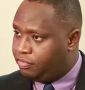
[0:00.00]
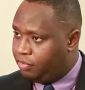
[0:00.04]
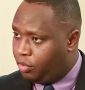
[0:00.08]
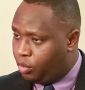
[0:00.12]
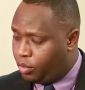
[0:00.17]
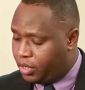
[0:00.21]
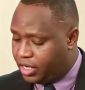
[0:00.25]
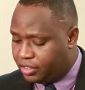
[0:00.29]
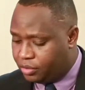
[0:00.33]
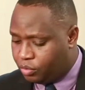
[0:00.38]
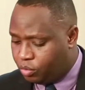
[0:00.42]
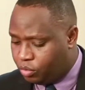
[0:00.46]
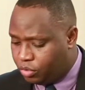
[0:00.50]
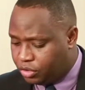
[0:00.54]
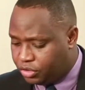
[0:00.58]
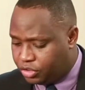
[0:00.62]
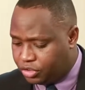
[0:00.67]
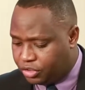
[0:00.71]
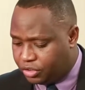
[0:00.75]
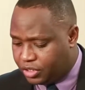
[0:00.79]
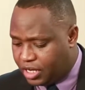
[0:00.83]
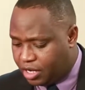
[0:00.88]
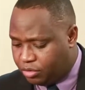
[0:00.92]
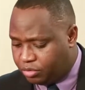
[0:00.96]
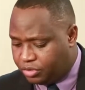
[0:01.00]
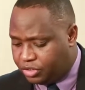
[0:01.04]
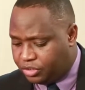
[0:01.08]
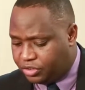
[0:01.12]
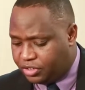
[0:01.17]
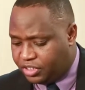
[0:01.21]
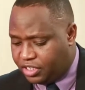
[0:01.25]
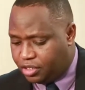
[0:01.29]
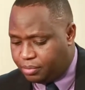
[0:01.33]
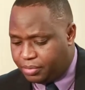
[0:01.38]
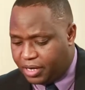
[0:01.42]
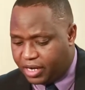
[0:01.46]
forward, what do you, how do you
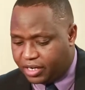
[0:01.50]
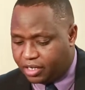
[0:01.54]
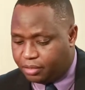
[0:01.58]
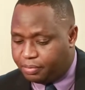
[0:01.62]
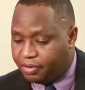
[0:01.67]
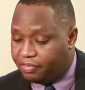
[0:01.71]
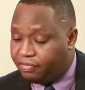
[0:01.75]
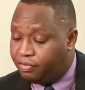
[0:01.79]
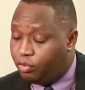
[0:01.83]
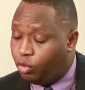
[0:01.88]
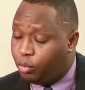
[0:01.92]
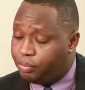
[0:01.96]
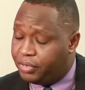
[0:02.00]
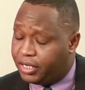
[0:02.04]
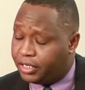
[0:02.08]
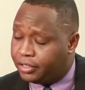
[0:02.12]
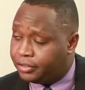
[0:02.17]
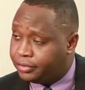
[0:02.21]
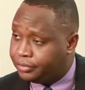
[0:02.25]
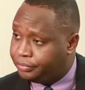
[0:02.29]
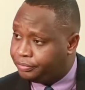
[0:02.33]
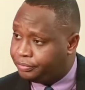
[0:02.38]
see the market performing?